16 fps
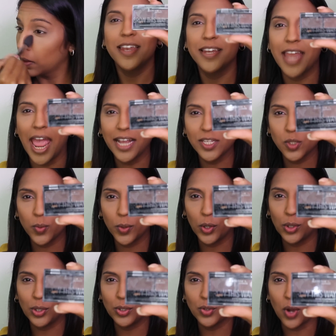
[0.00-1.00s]
Next, we're
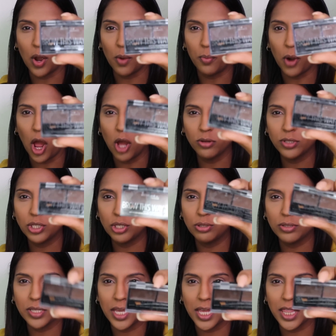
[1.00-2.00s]
going to do our brows
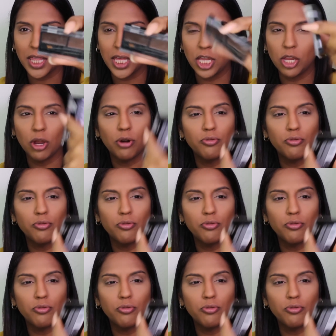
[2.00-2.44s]
using the